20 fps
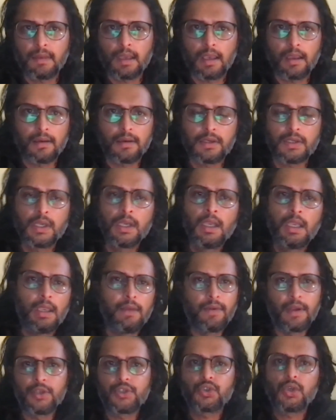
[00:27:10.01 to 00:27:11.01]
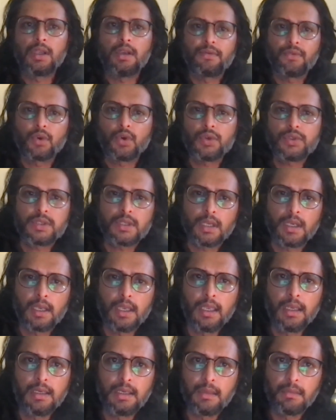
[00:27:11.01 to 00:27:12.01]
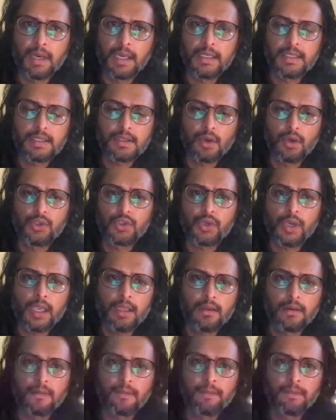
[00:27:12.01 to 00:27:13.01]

And eventually, of course, it demised altogether.